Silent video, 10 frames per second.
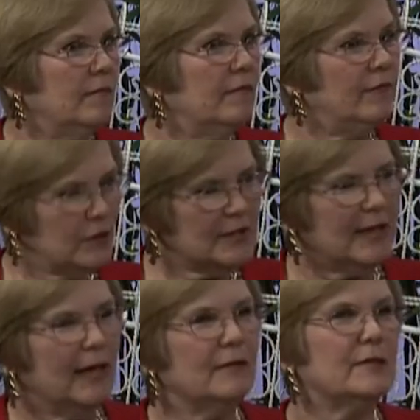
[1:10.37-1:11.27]
First
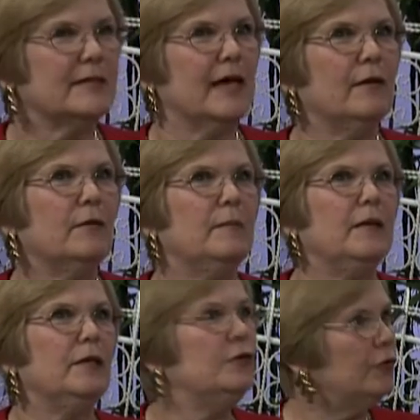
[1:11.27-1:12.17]
thing I would say would
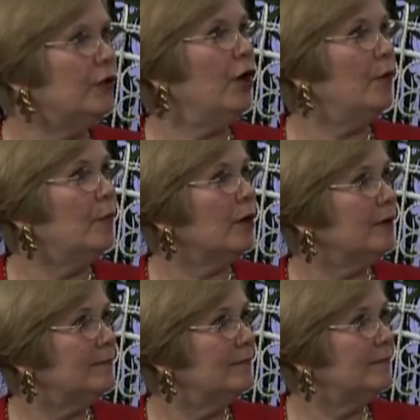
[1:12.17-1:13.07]
be do your homework.
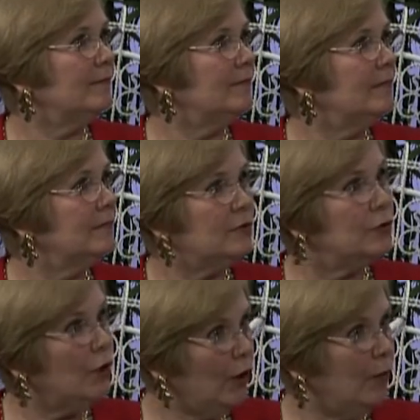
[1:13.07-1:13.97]
Do
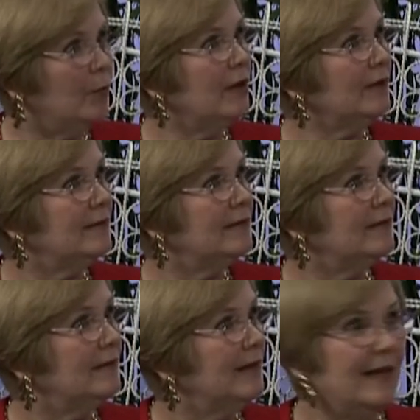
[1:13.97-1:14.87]
your homework,
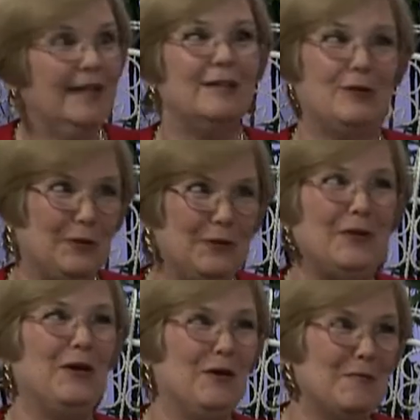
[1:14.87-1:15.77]
and then do
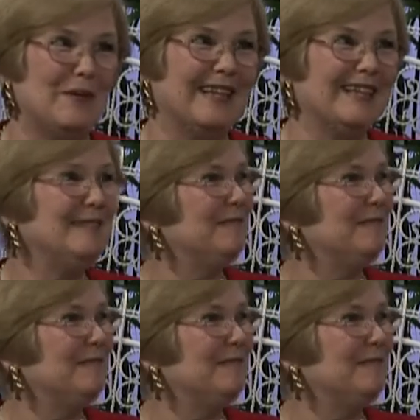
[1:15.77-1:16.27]
your homework.